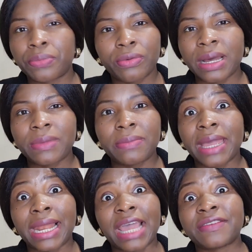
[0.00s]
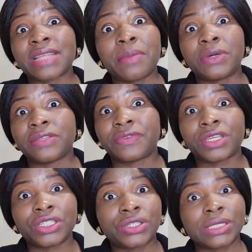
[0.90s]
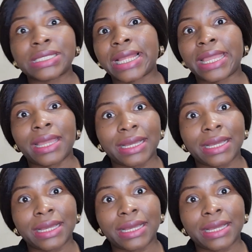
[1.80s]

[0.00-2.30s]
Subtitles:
probably by lifestyle modifications like